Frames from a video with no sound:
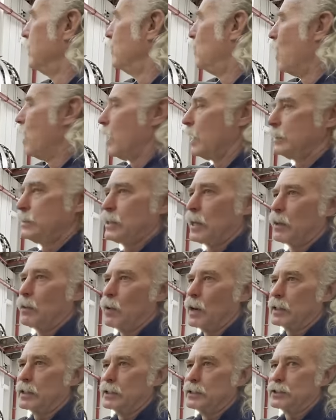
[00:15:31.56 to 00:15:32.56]
Well, I tell you
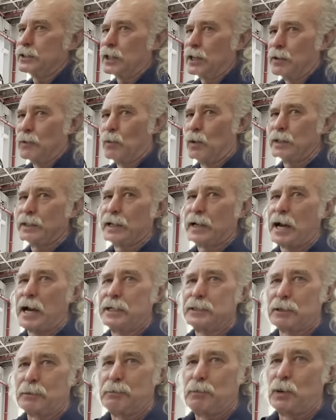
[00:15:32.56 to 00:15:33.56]
what, considering what the
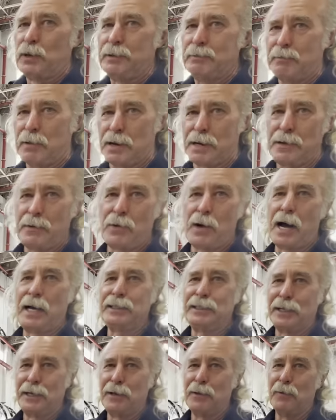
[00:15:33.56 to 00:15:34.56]
guys are putting money
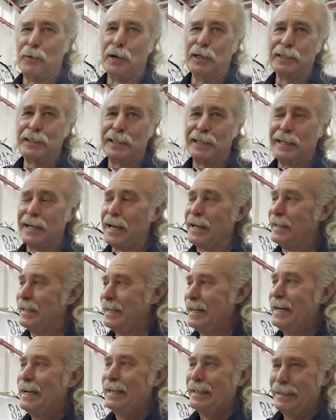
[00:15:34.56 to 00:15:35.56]
wise into the ones today,
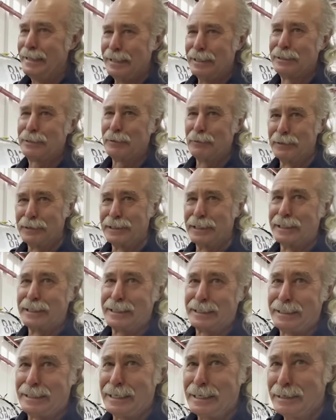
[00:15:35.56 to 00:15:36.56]
this was a
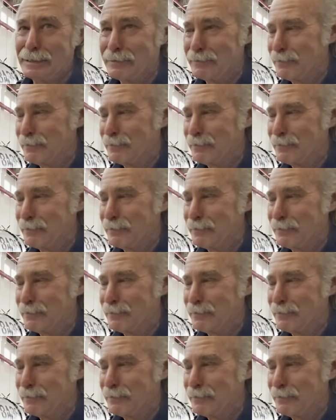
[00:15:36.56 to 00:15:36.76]
steal